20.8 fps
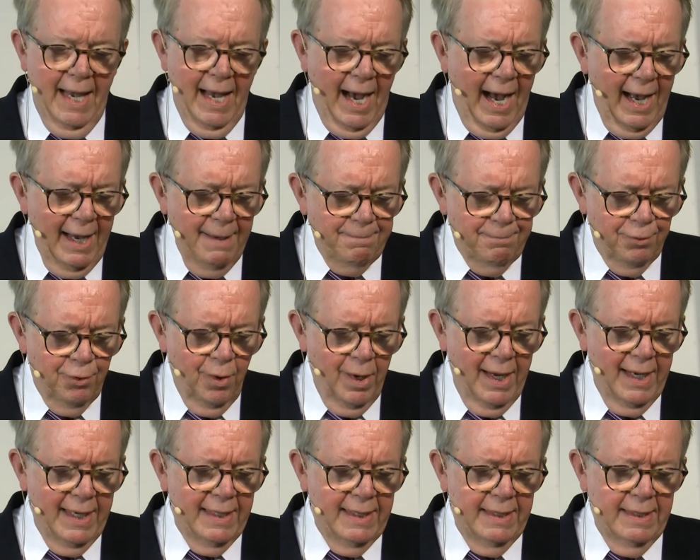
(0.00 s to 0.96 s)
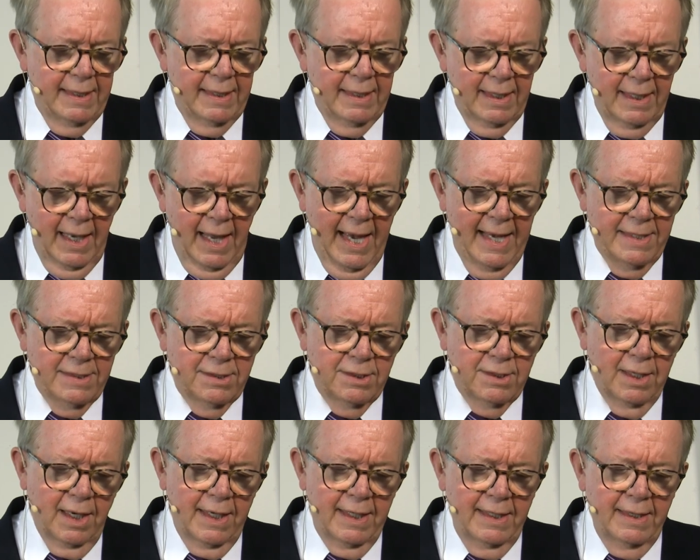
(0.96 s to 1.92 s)
I pray,
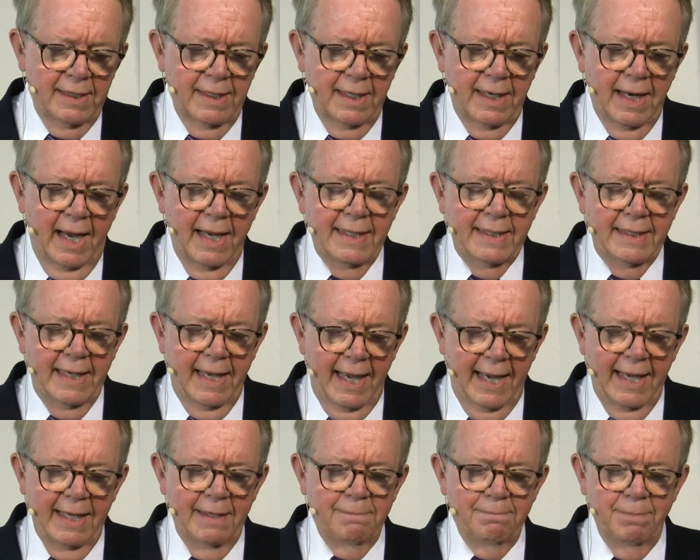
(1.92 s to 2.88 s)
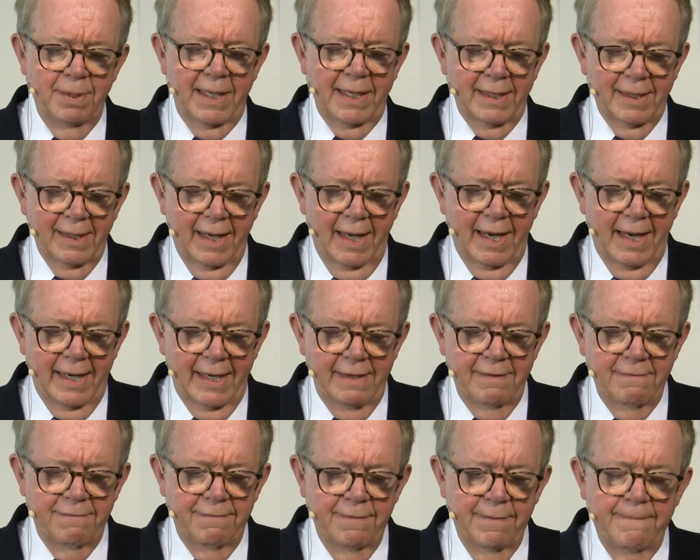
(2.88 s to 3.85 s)
lastly, that I can be
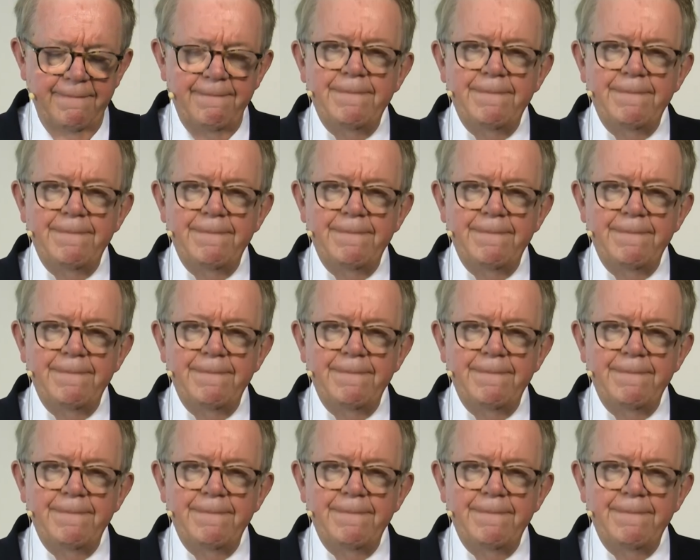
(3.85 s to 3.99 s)
alive,